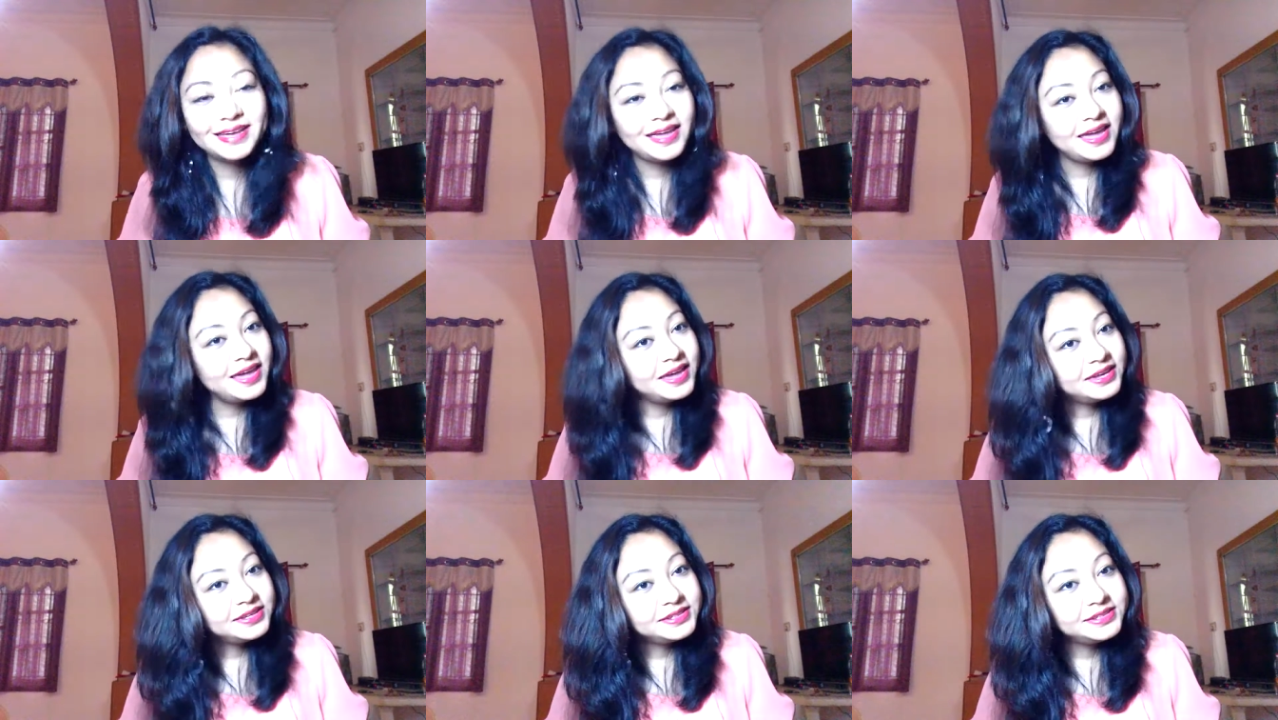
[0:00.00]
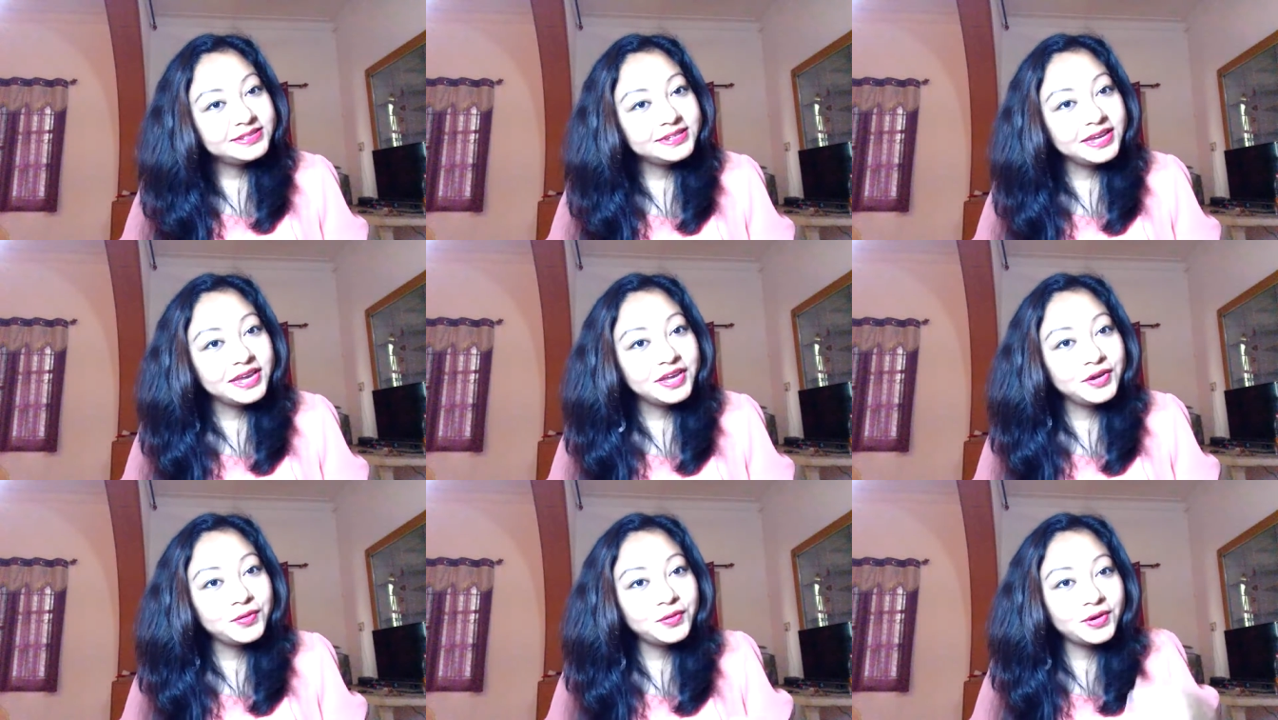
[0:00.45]
See
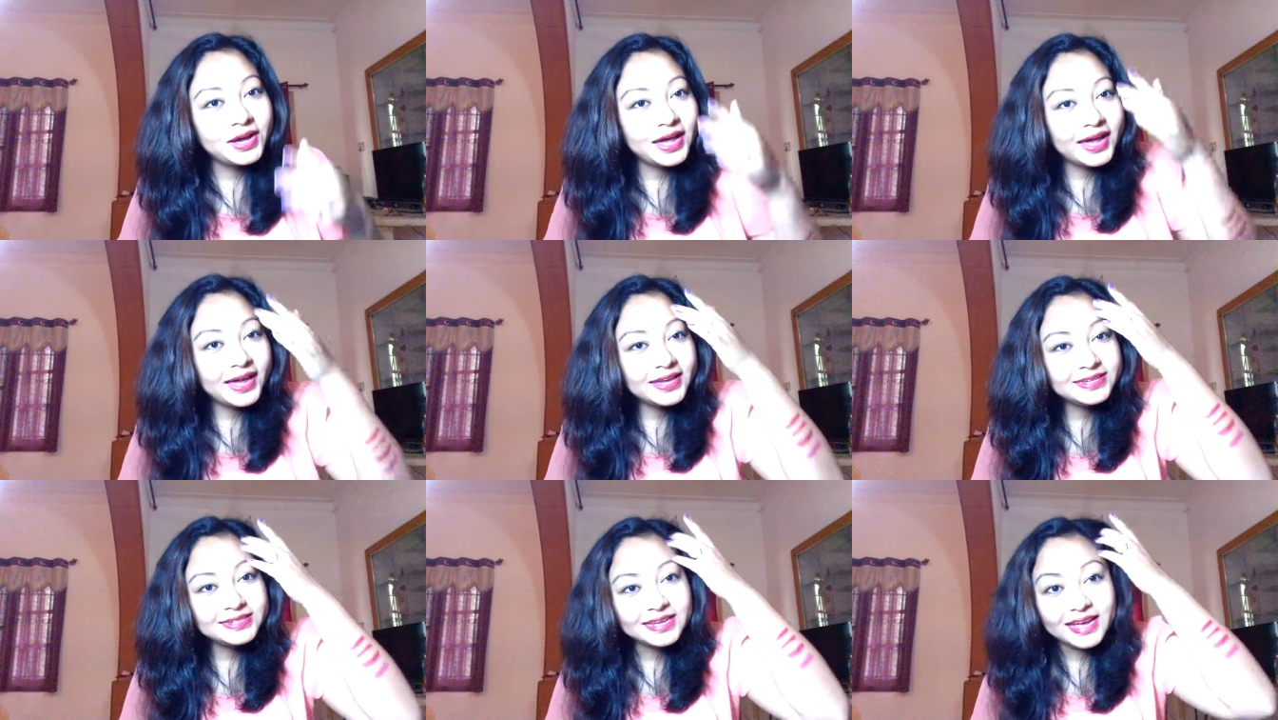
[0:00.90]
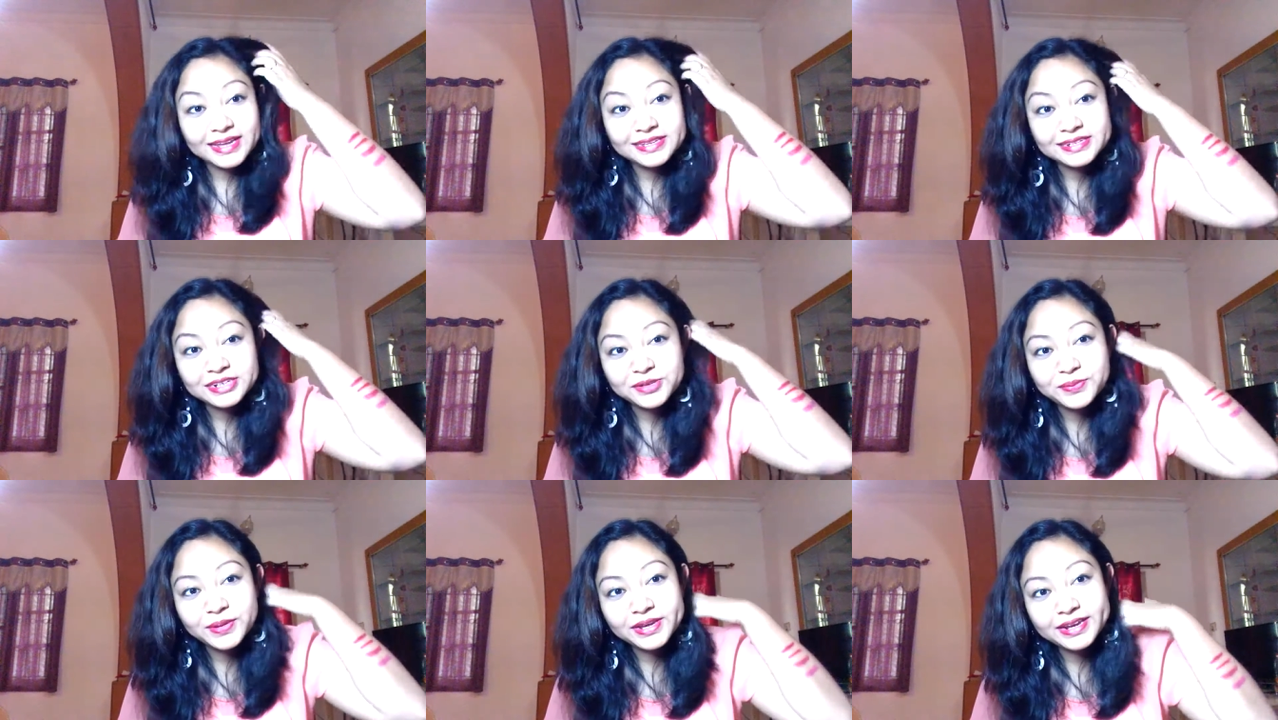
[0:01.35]
you guys until
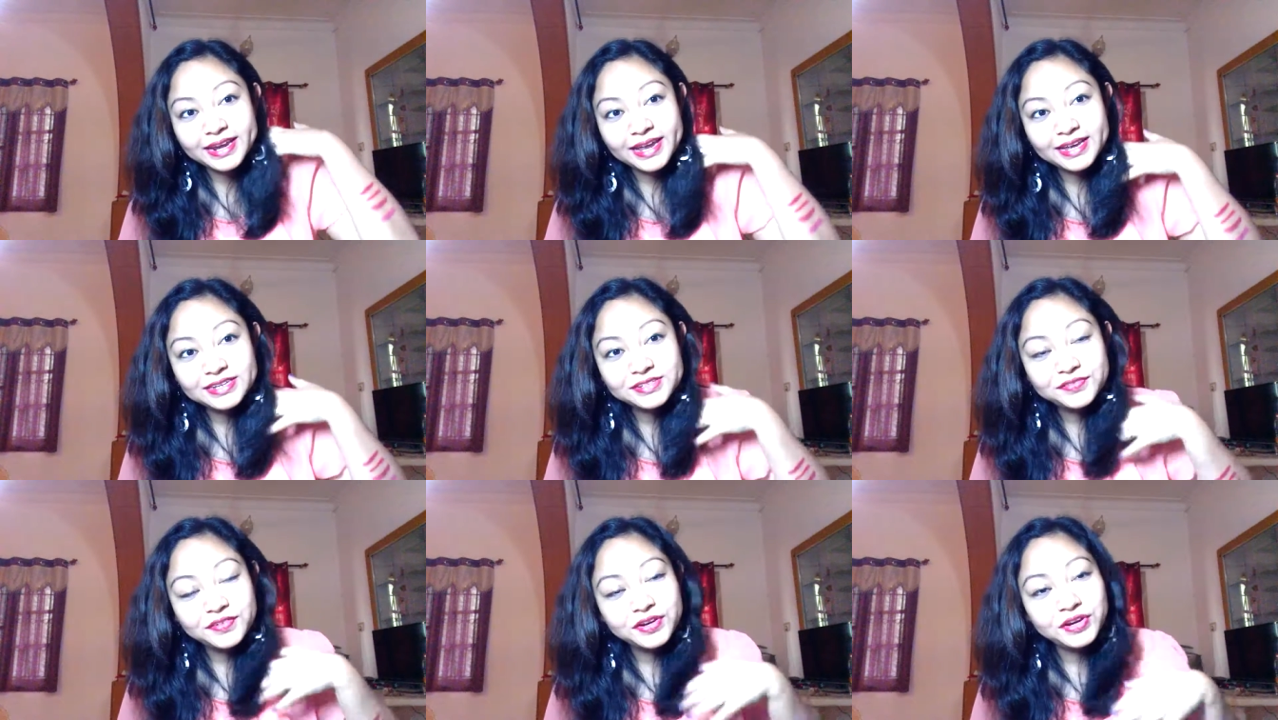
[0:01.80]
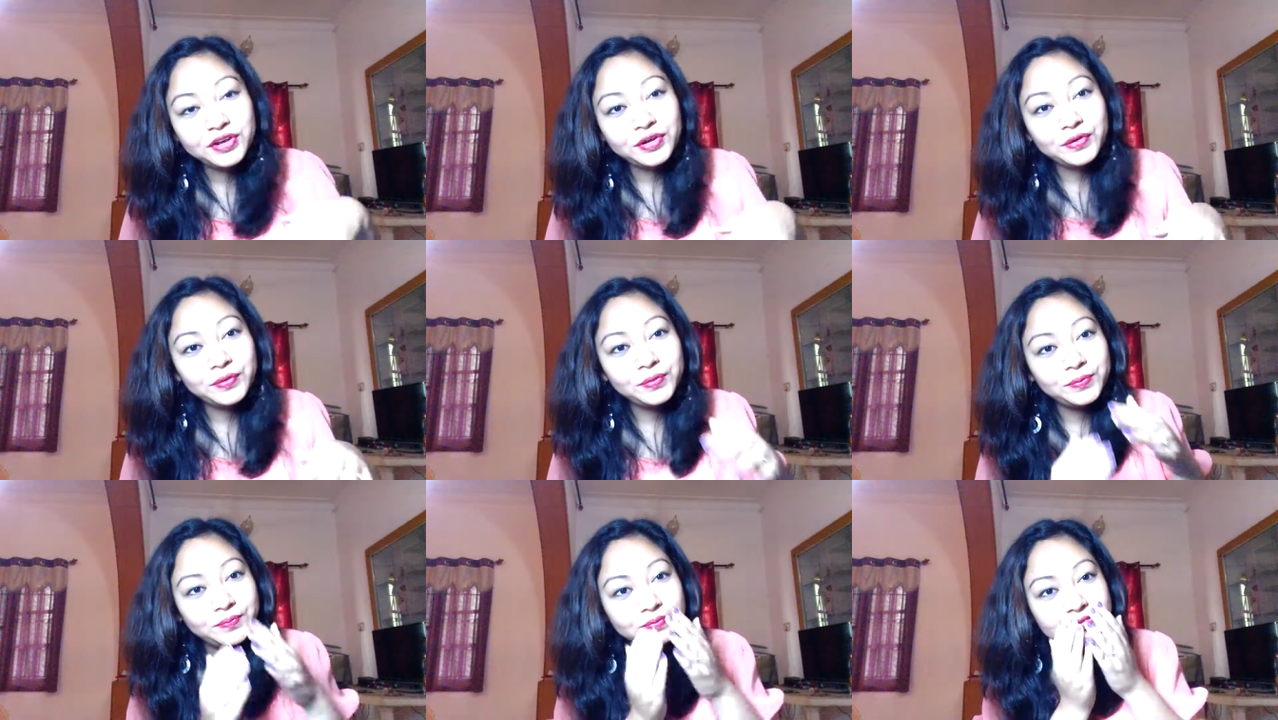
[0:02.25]
my next video.
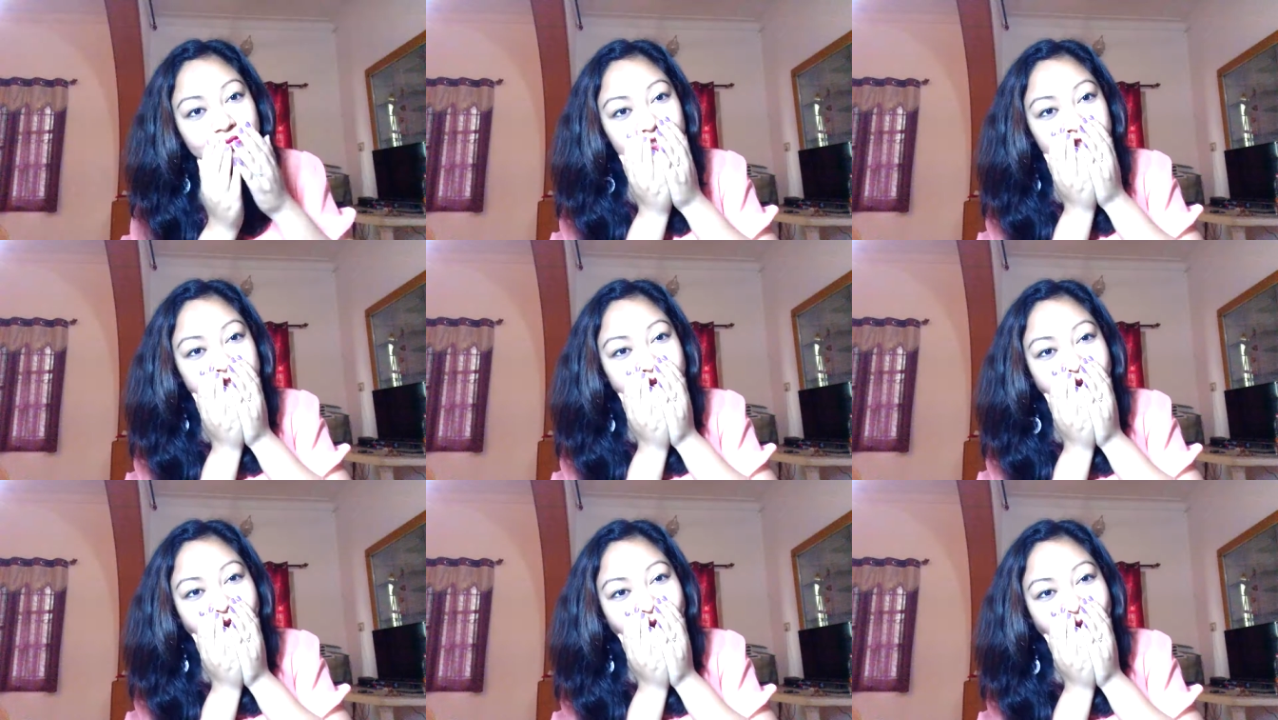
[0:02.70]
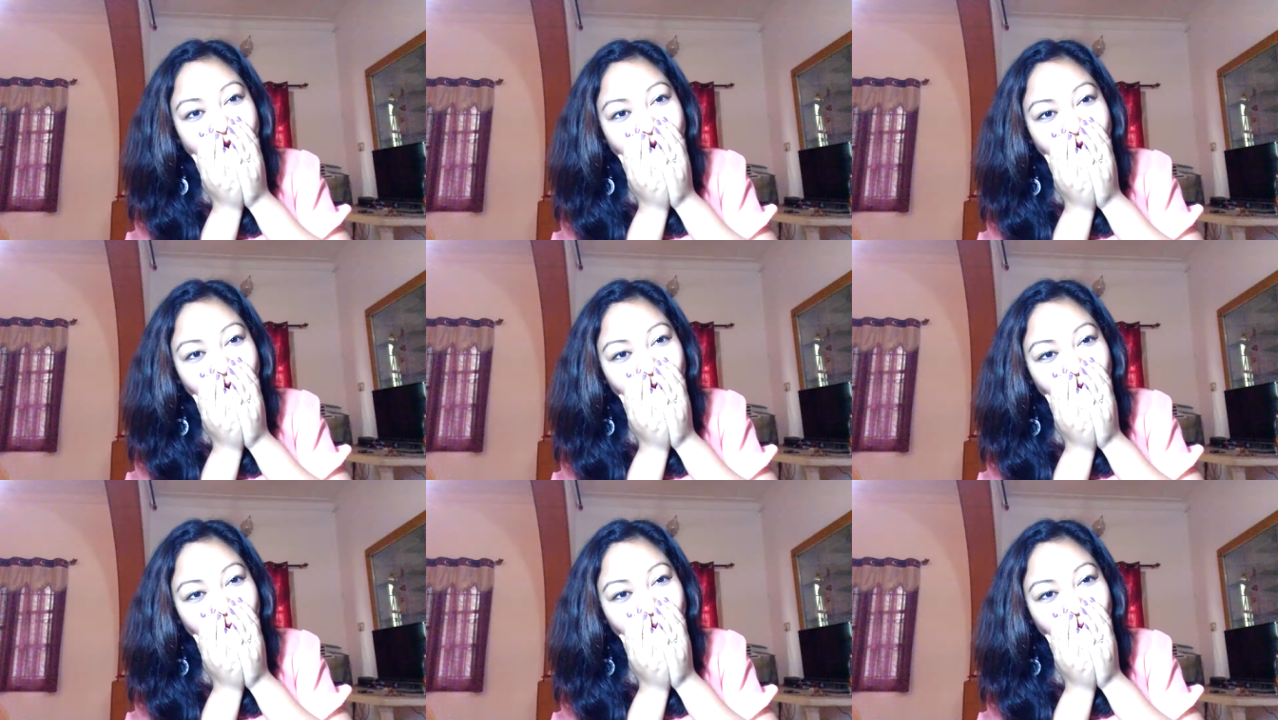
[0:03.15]
Ciao.